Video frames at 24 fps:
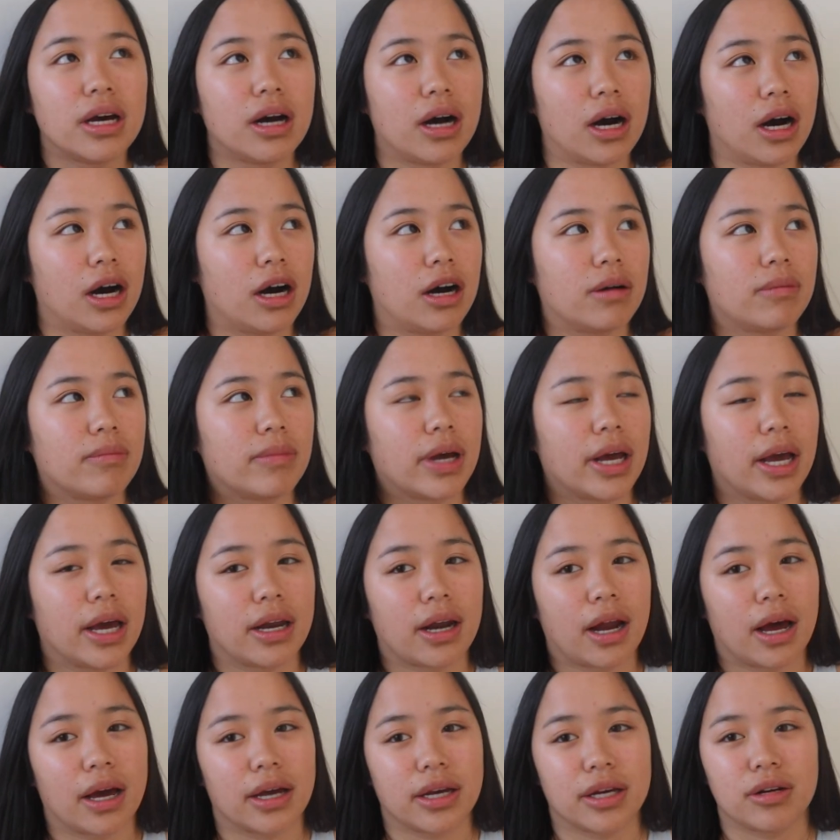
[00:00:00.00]

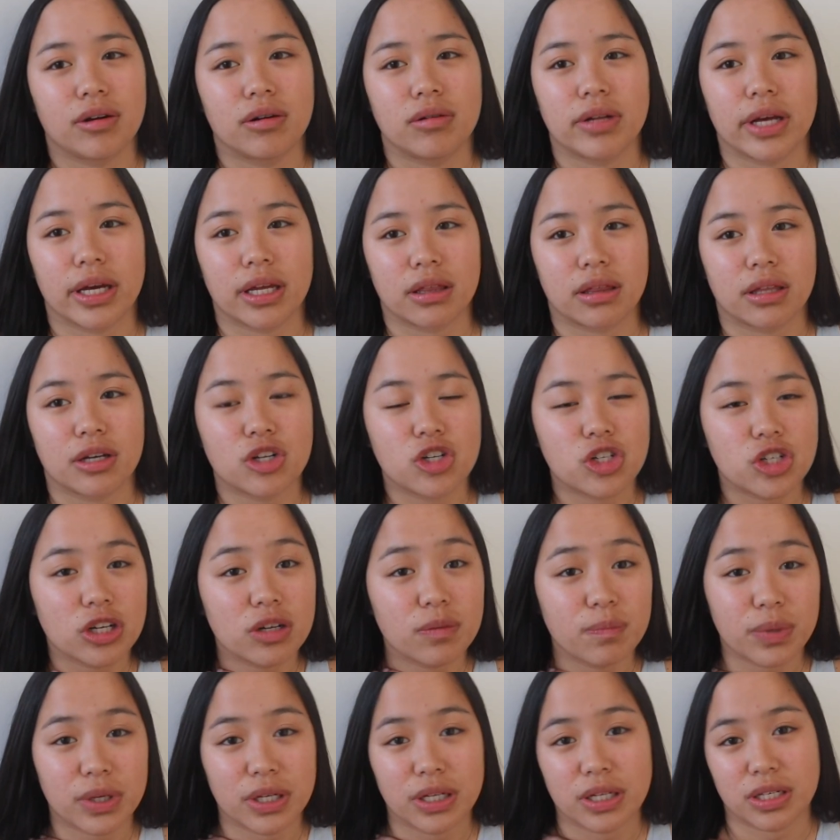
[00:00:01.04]
And, you know, like, there
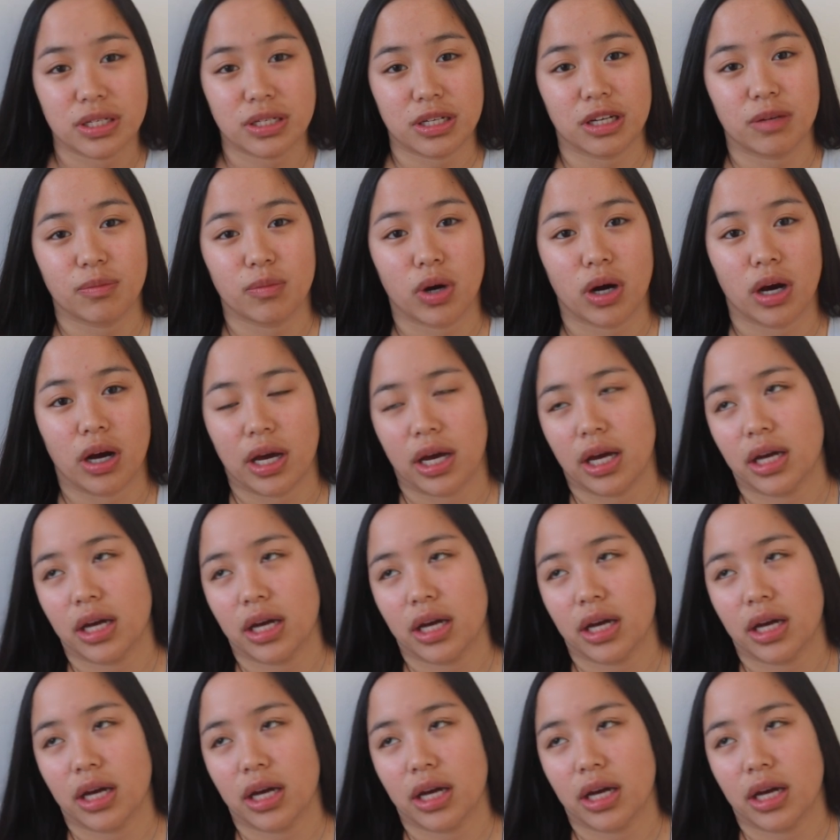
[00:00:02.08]
shouldn't be a stigma.